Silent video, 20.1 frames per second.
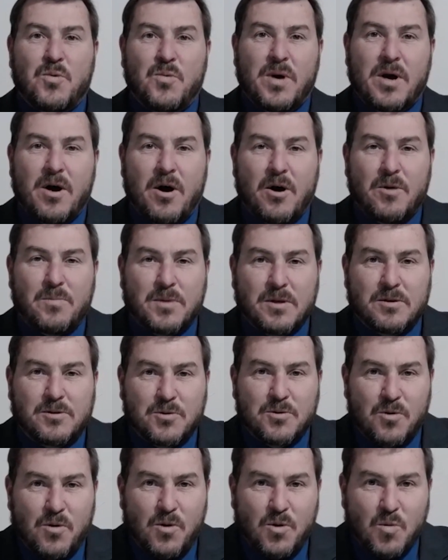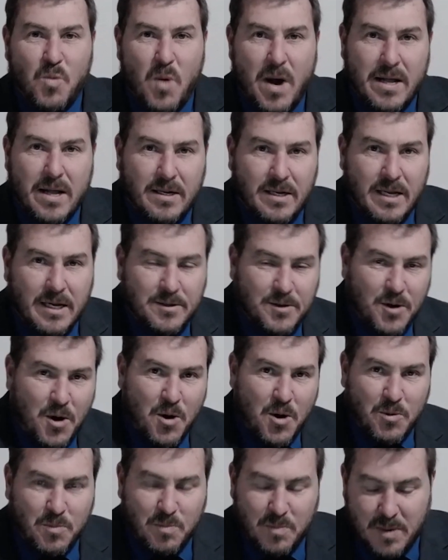We hope that you're all well at
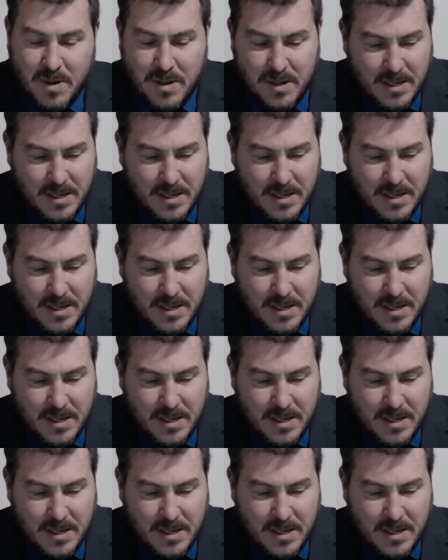home.